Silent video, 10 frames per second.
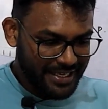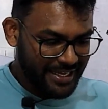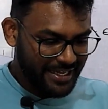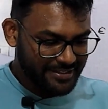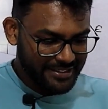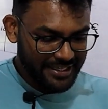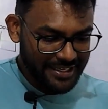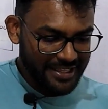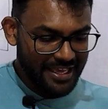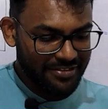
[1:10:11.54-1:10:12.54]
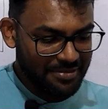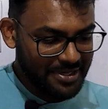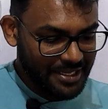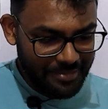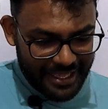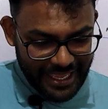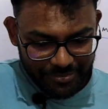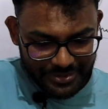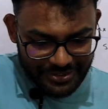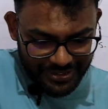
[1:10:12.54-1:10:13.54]
And see here there will be some
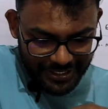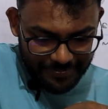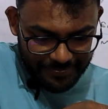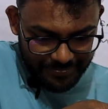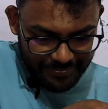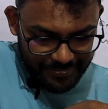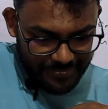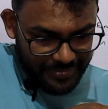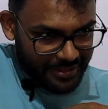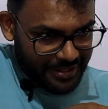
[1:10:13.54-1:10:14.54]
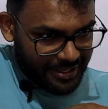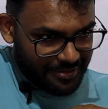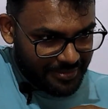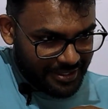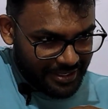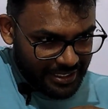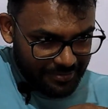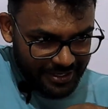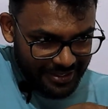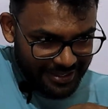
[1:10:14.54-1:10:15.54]
gaps, right, in the
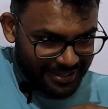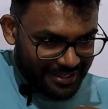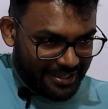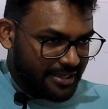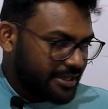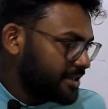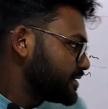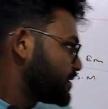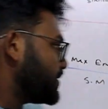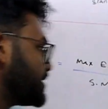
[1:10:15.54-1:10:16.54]
middle, so which